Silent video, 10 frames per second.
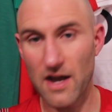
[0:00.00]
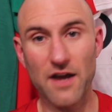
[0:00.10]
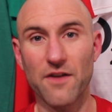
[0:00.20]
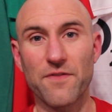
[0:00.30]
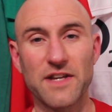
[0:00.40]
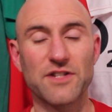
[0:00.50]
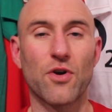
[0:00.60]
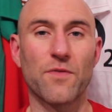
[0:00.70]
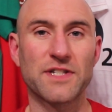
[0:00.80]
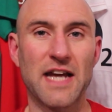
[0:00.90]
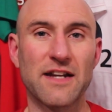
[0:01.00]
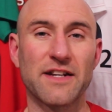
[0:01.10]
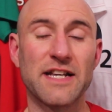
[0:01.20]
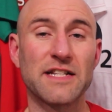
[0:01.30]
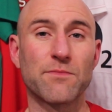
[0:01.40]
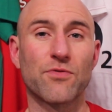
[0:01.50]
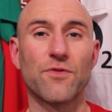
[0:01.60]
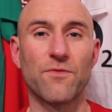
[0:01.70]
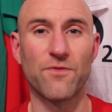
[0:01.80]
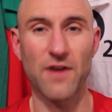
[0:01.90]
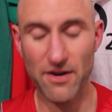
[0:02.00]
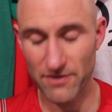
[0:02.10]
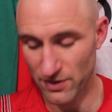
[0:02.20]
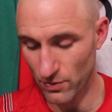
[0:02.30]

And I think he's got the talent. He's improved very